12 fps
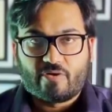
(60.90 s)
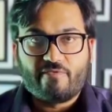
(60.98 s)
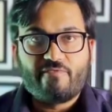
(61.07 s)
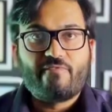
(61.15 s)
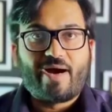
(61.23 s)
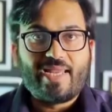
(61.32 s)
of
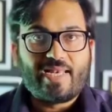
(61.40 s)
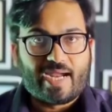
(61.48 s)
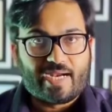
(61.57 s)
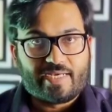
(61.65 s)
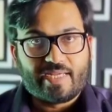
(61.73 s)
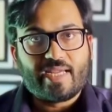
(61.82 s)
while
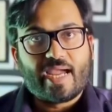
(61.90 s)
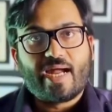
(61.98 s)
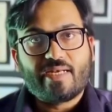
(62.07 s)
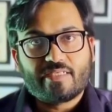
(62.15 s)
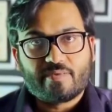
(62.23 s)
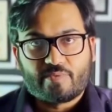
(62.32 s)
adding
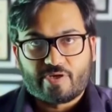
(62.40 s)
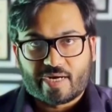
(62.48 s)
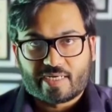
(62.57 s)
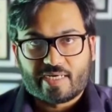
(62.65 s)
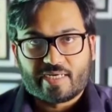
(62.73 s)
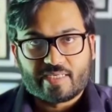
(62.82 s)
and
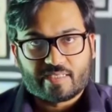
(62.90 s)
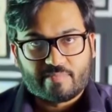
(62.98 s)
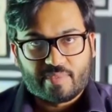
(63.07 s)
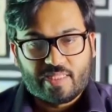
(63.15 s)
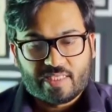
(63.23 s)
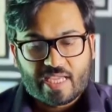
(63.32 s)
subtracting
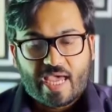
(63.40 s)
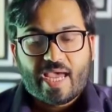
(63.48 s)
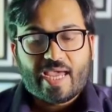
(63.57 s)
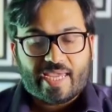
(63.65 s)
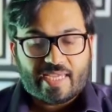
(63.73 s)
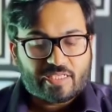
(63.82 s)
decimals
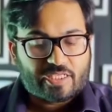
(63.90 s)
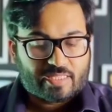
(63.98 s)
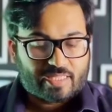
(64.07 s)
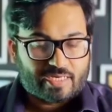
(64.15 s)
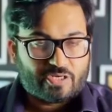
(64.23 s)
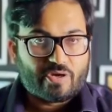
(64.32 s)
is
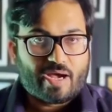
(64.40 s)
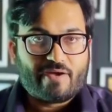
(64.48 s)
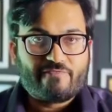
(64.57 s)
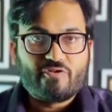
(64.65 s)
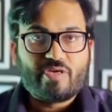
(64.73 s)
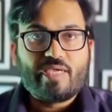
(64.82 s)
that you
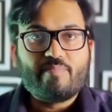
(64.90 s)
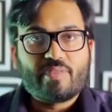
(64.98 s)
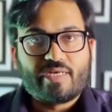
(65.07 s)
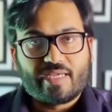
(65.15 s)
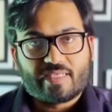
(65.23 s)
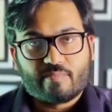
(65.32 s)
have to keep
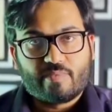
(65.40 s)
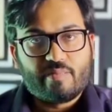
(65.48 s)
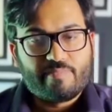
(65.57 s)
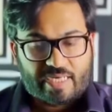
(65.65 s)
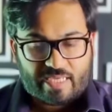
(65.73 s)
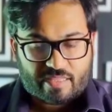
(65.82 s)
the decimal
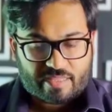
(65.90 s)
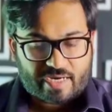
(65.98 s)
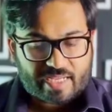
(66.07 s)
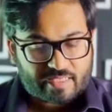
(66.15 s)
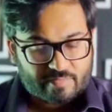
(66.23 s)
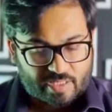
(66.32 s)
beneath the
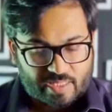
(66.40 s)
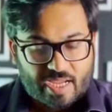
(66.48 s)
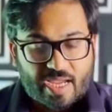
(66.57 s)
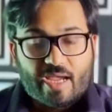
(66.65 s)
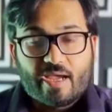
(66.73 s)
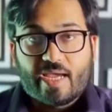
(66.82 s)
decimal.
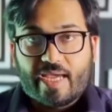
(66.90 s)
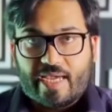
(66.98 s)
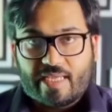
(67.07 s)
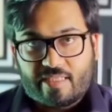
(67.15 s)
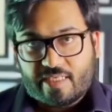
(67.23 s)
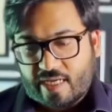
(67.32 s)

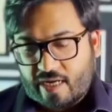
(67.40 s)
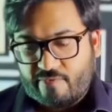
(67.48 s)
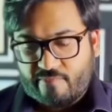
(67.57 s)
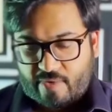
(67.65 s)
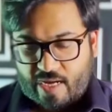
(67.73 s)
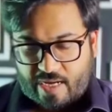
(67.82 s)
In the
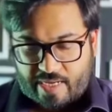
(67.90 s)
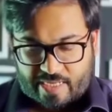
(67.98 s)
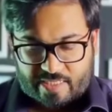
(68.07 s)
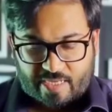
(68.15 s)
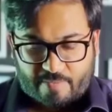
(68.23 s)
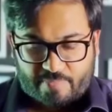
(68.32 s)
second
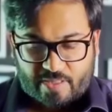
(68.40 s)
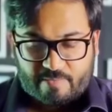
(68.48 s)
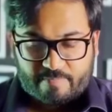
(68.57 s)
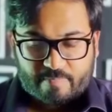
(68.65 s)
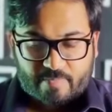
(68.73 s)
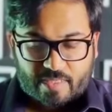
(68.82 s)
example,
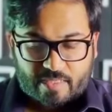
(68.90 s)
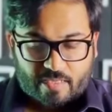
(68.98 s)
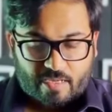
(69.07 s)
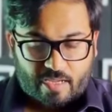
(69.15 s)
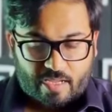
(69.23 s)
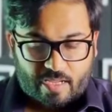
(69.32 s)

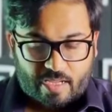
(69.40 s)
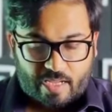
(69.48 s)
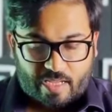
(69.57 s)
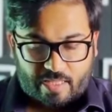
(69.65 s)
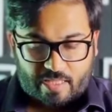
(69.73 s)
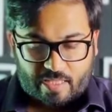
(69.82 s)

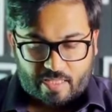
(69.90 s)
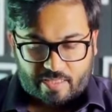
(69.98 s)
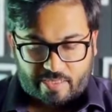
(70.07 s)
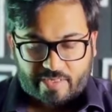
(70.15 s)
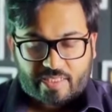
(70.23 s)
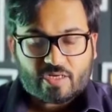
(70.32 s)

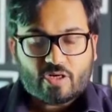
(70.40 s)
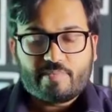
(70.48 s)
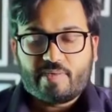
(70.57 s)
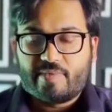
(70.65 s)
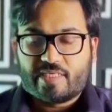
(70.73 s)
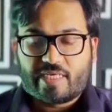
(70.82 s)
there is a
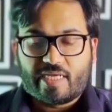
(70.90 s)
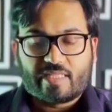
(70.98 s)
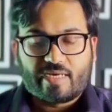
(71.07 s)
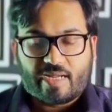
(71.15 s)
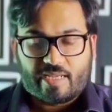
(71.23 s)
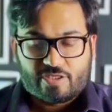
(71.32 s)
common mistake
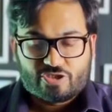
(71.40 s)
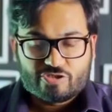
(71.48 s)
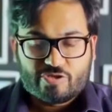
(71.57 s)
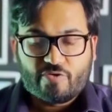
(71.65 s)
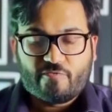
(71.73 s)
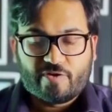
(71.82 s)
that I'll
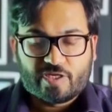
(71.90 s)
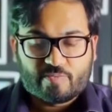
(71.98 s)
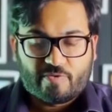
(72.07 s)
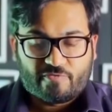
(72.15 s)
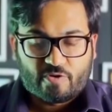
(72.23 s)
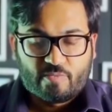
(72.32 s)
show you first
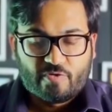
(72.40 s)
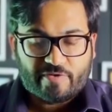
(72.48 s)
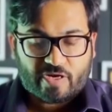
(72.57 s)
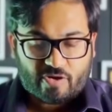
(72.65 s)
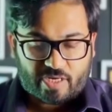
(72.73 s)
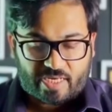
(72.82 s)
before
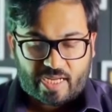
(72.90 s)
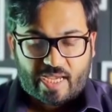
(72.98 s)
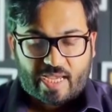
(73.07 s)
moving on,